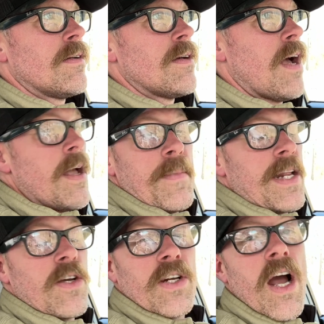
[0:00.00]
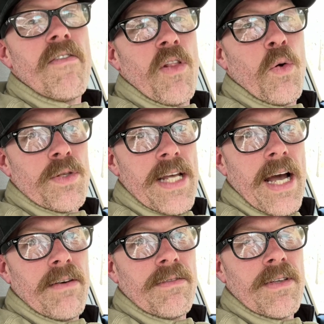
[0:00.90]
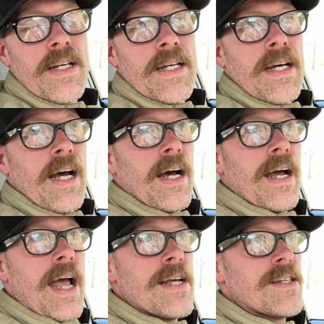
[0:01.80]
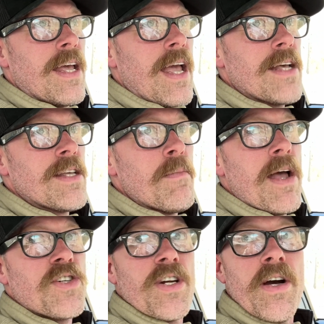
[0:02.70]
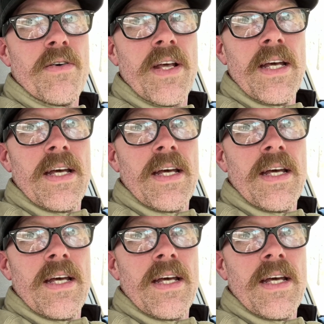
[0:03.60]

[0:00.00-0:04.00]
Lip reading: I mean, it could cover the whole town as a mesh node.